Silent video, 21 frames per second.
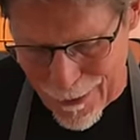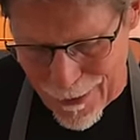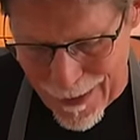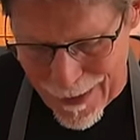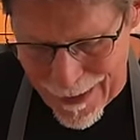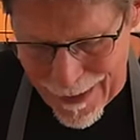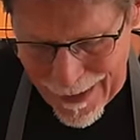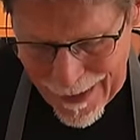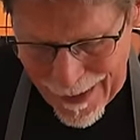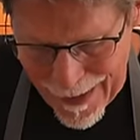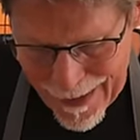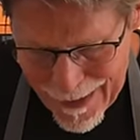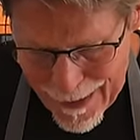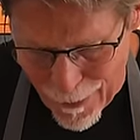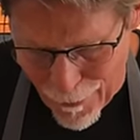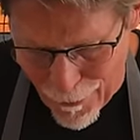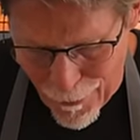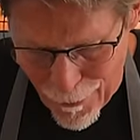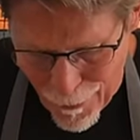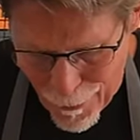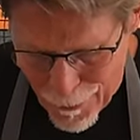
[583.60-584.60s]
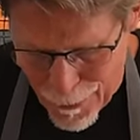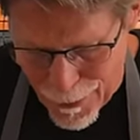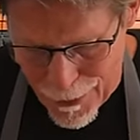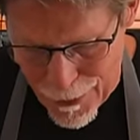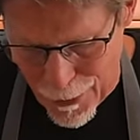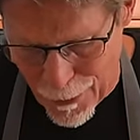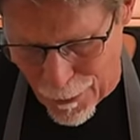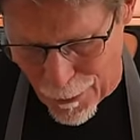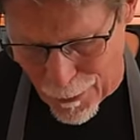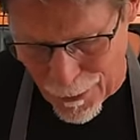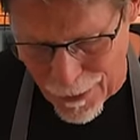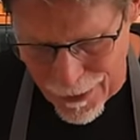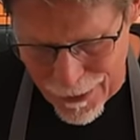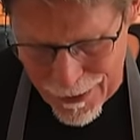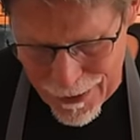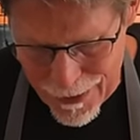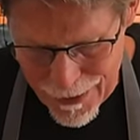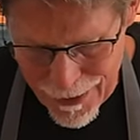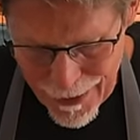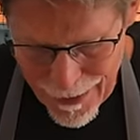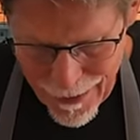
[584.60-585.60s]
it as a first
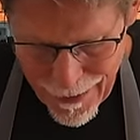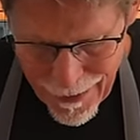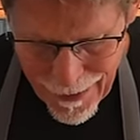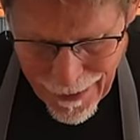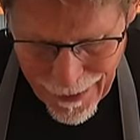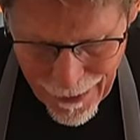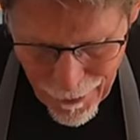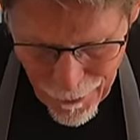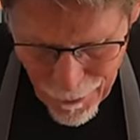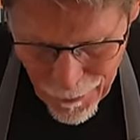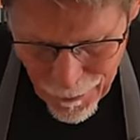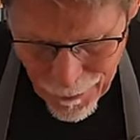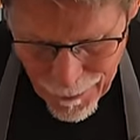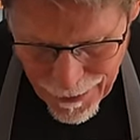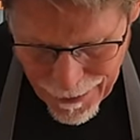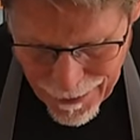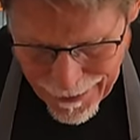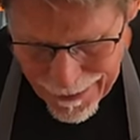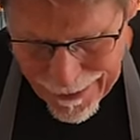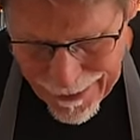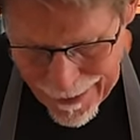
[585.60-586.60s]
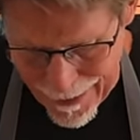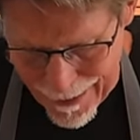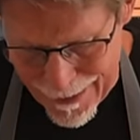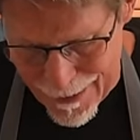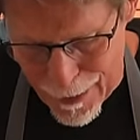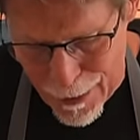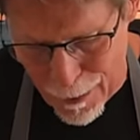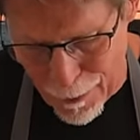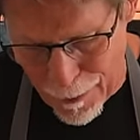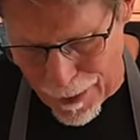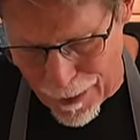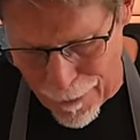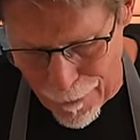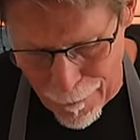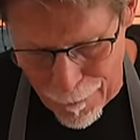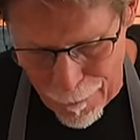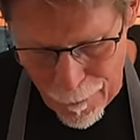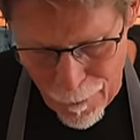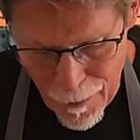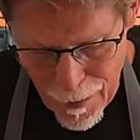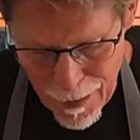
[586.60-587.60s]
course in a really nice
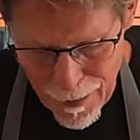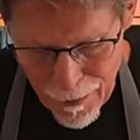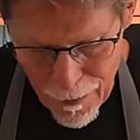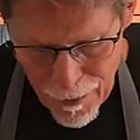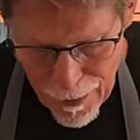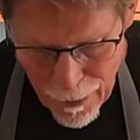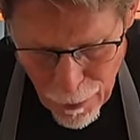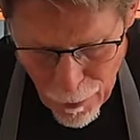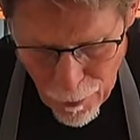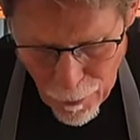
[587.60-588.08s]
meal, then you